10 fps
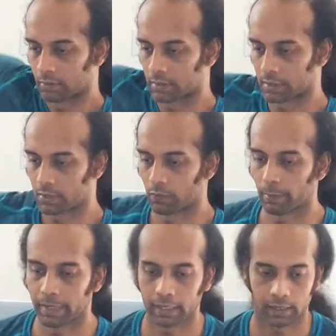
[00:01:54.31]
The
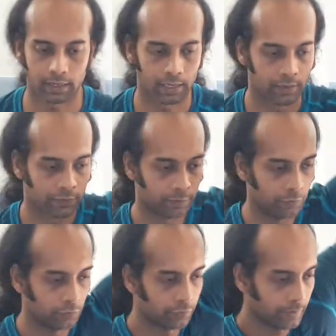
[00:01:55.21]
swimming kind of
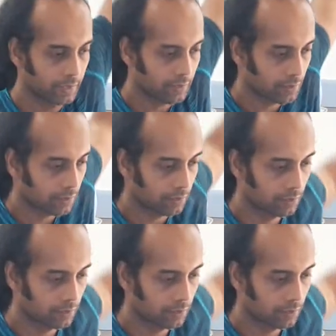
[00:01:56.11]
movement.